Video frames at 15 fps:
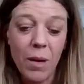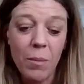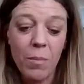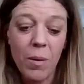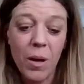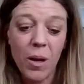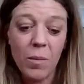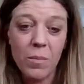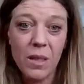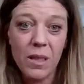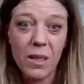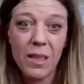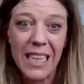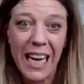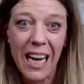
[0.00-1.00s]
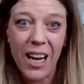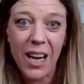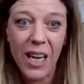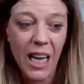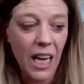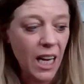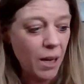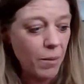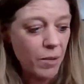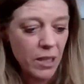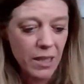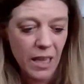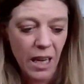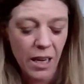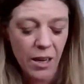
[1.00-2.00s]
My palms are down, and I'm
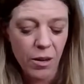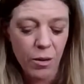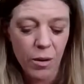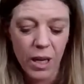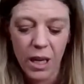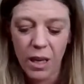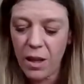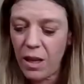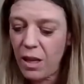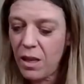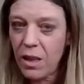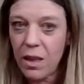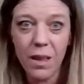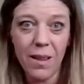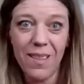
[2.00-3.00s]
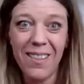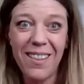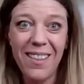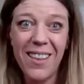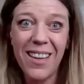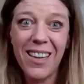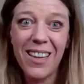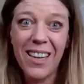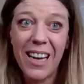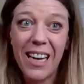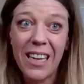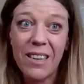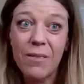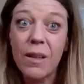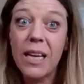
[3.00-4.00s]
just kind of going along the
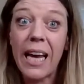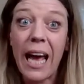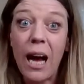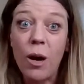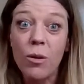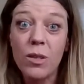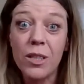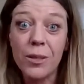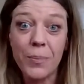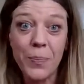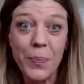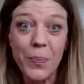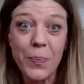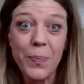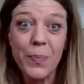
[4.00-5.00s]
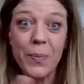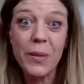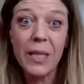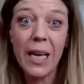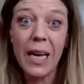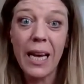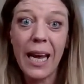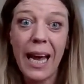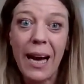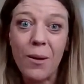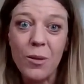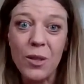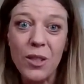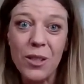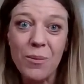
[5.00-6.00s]
line of the couch.
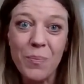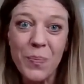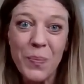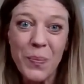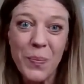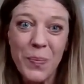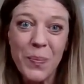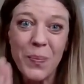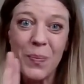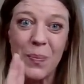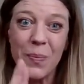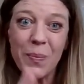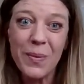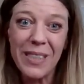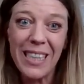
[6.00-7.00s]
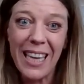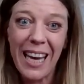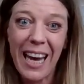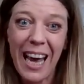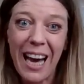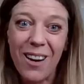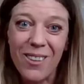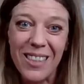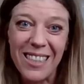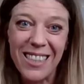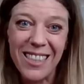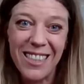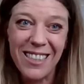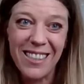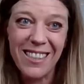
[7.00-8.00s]
Couch.
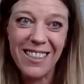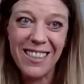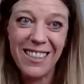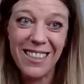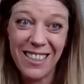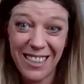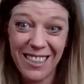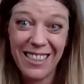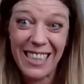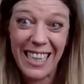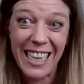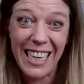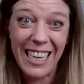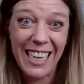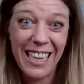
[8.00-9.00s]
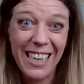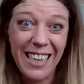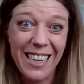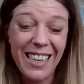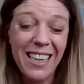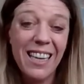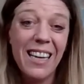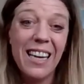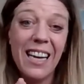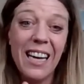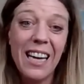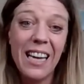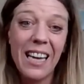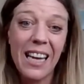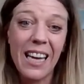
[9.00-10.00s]
Couch. Do you see?
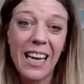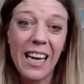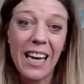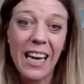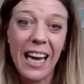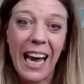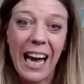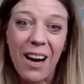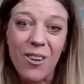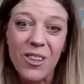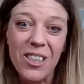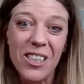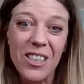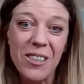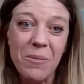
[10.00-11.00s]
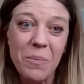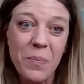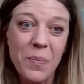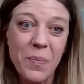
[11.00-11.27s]
Couch.